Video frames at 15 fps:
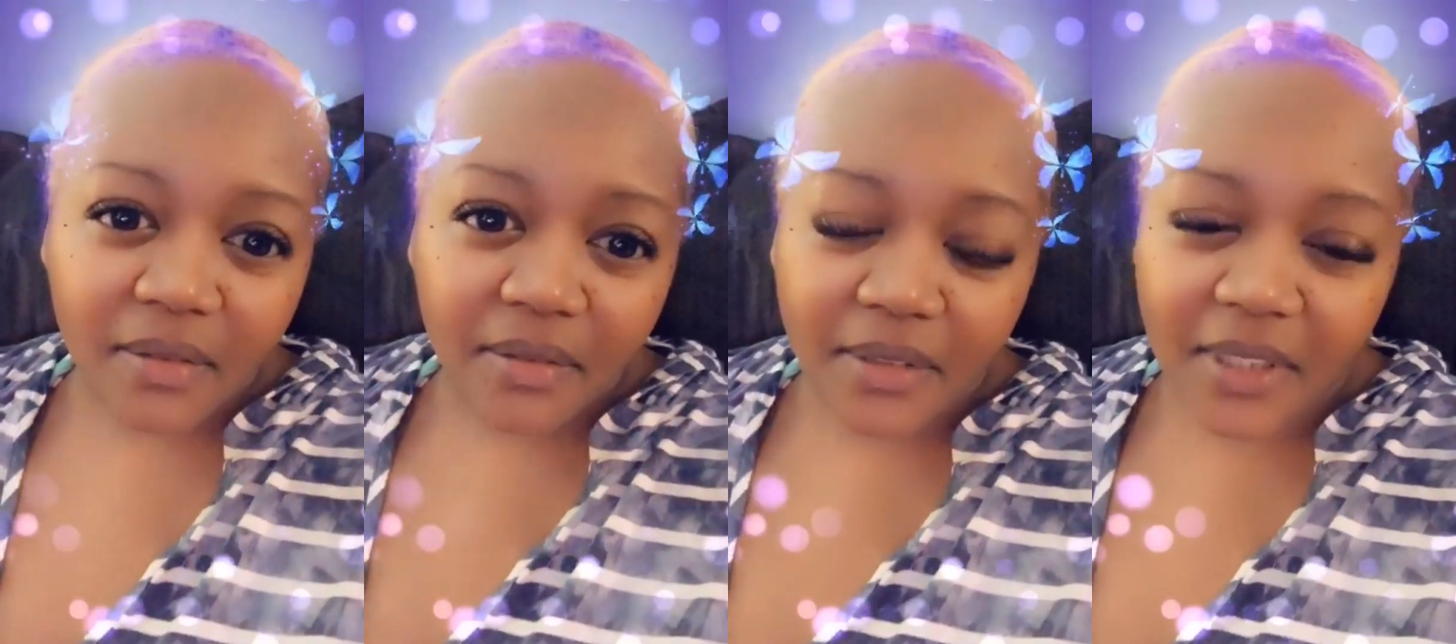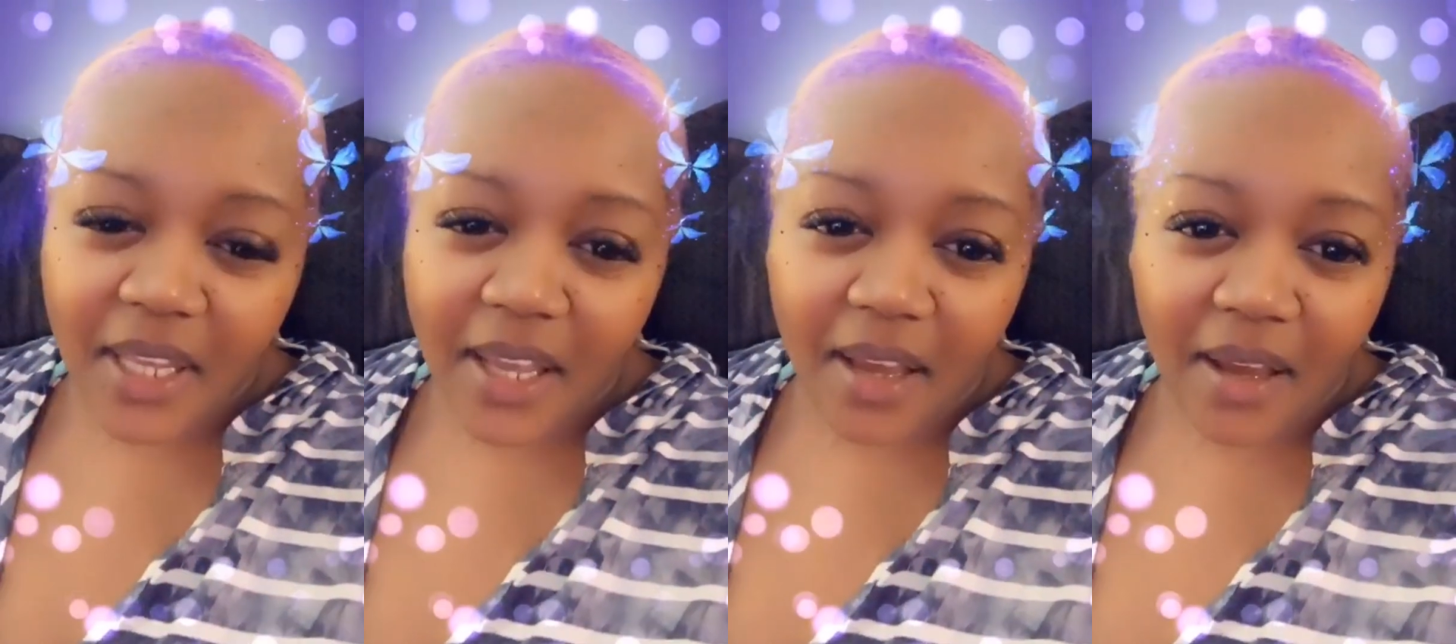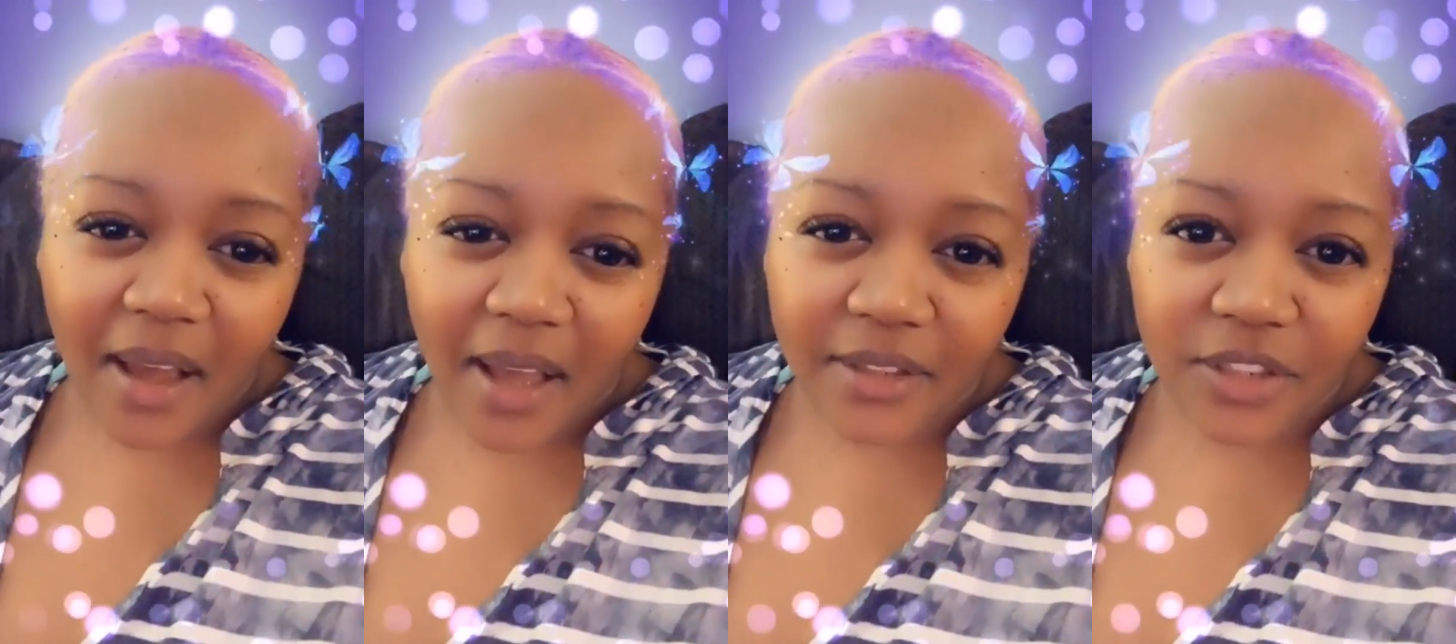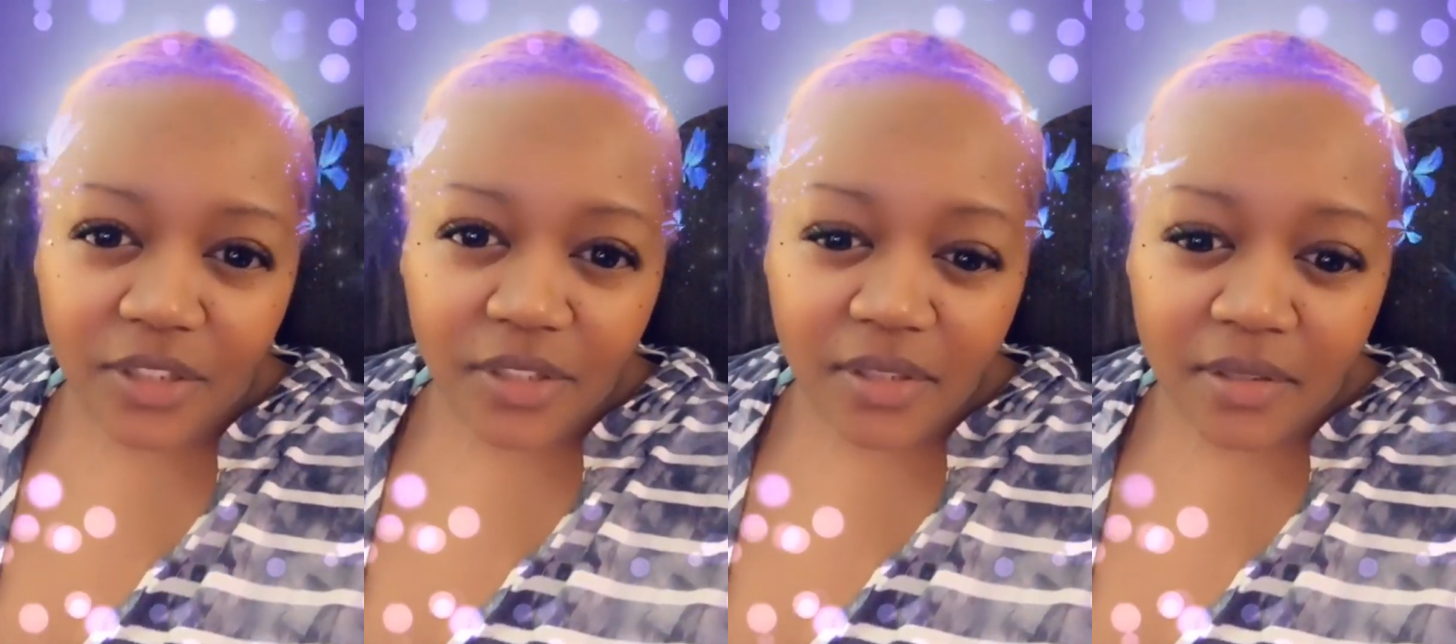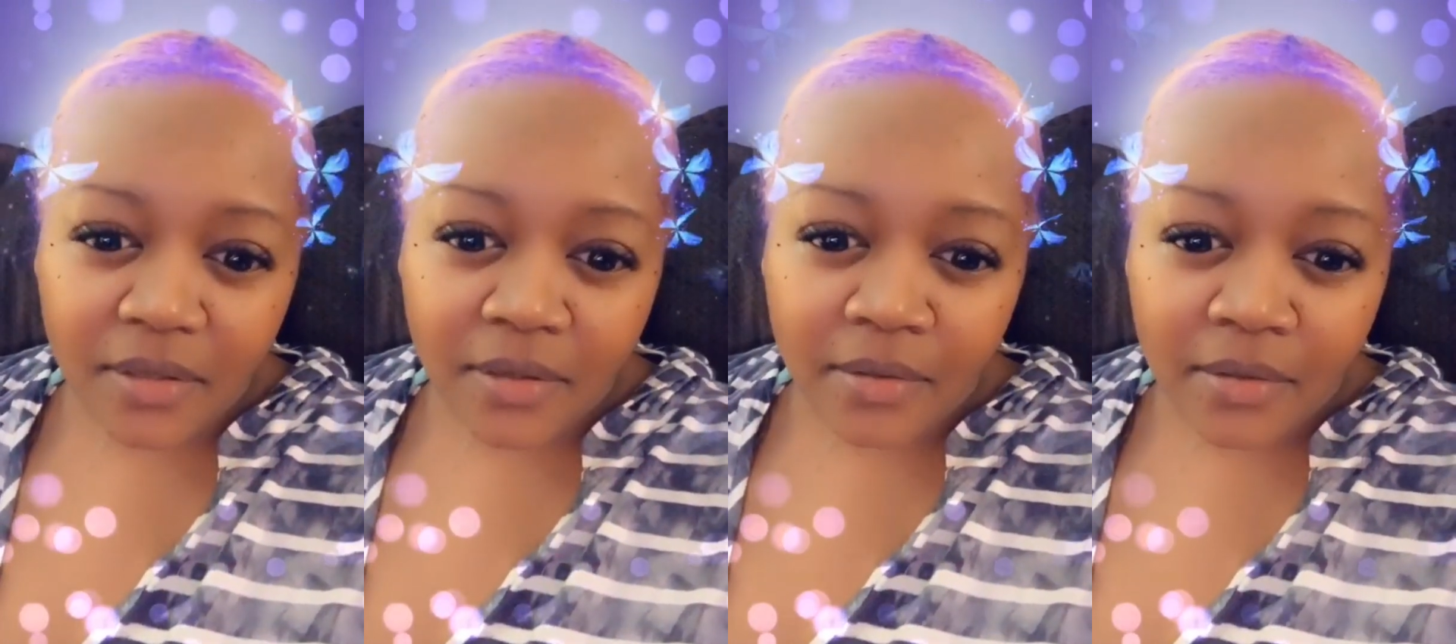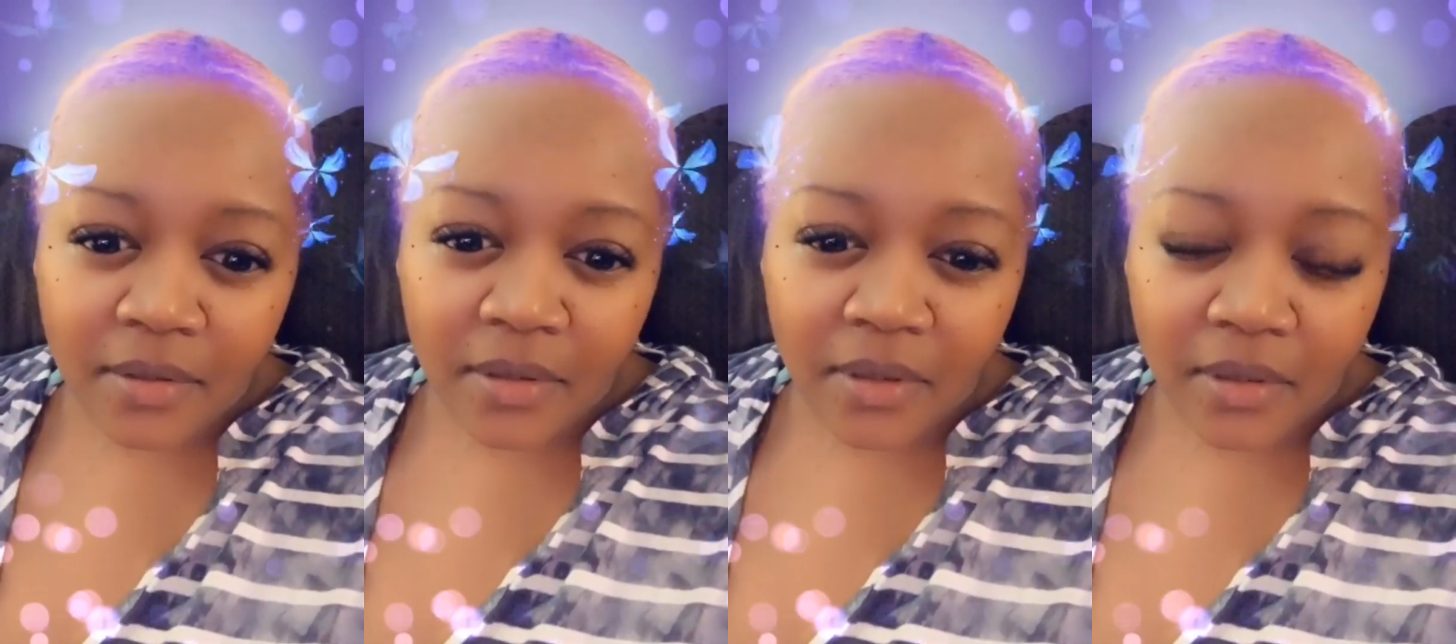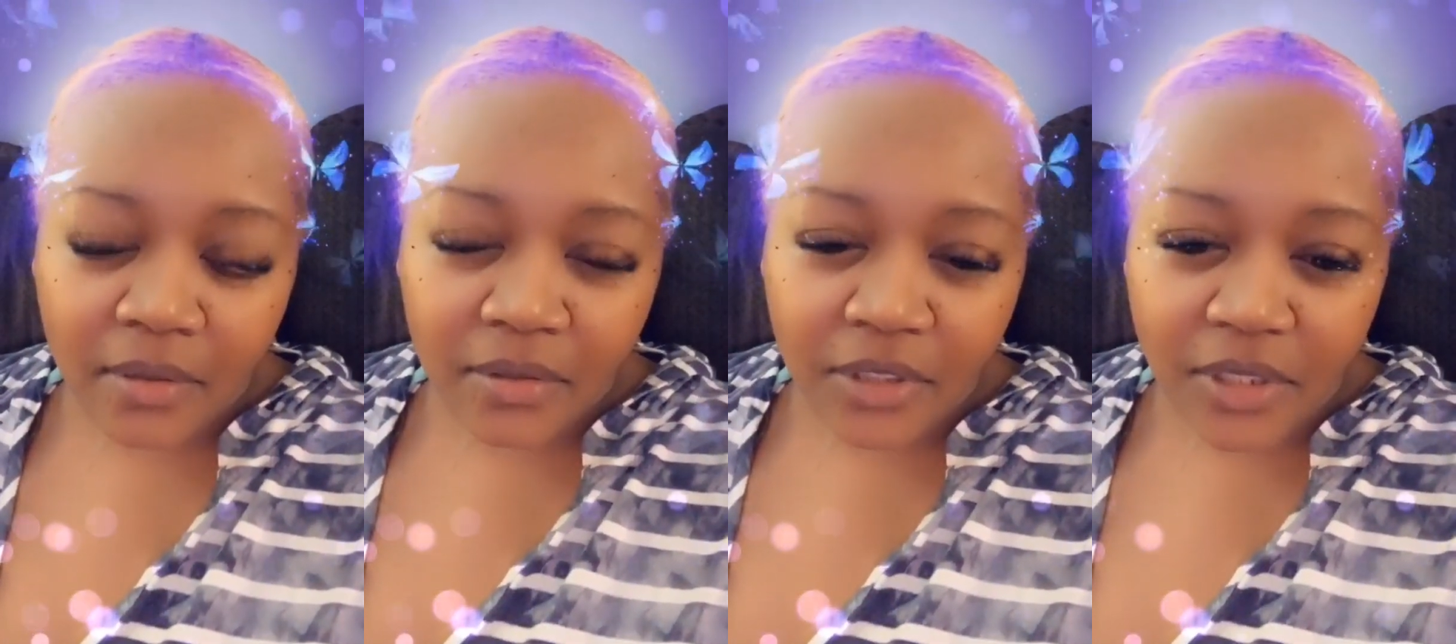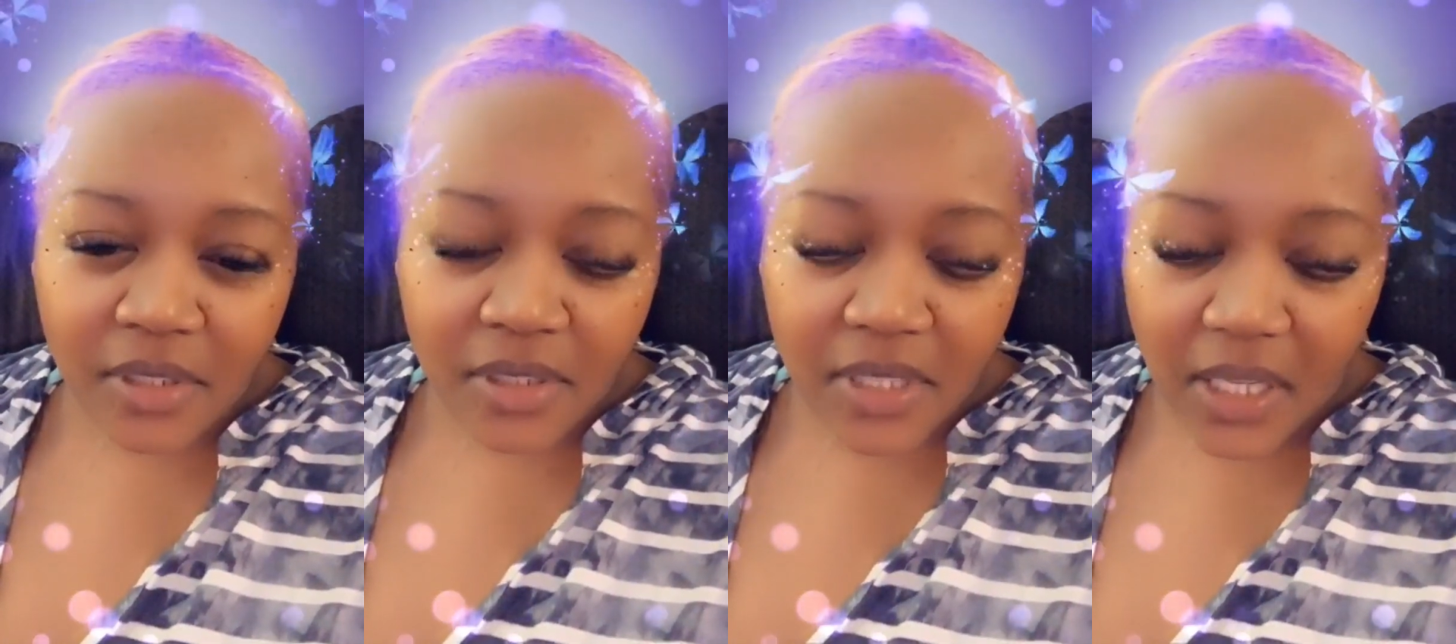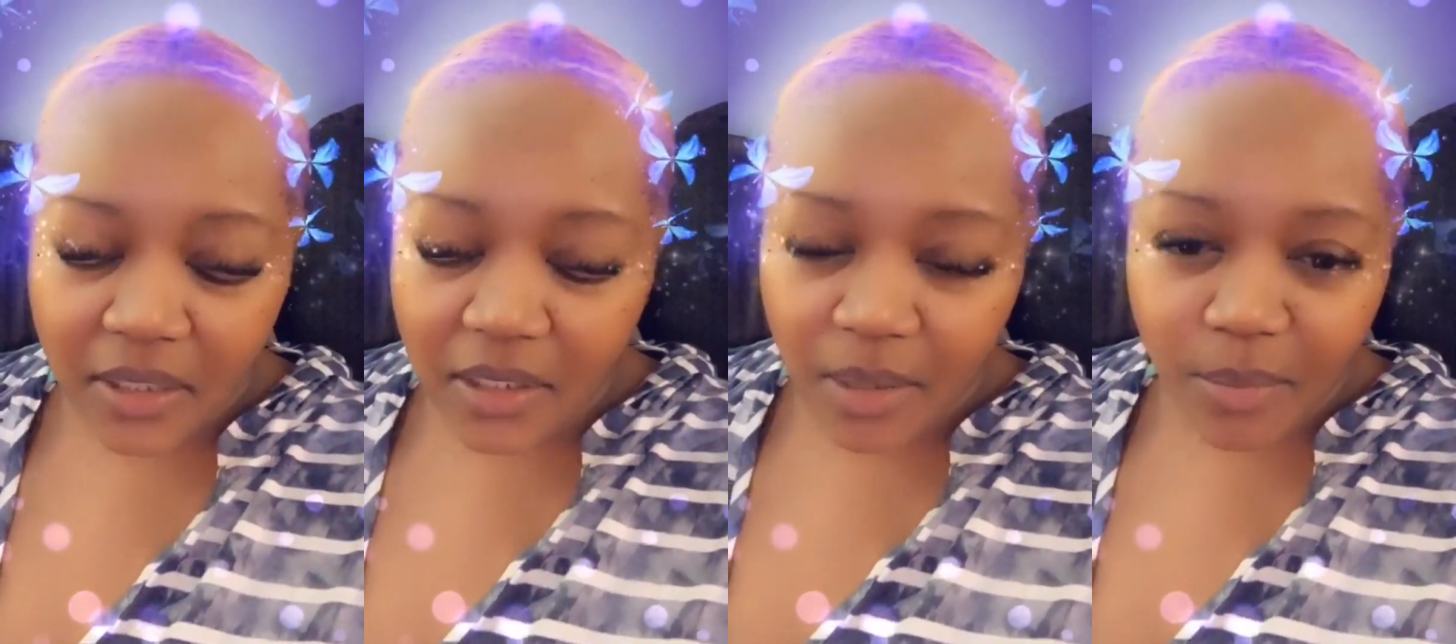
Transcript: Yeah, I just just seeing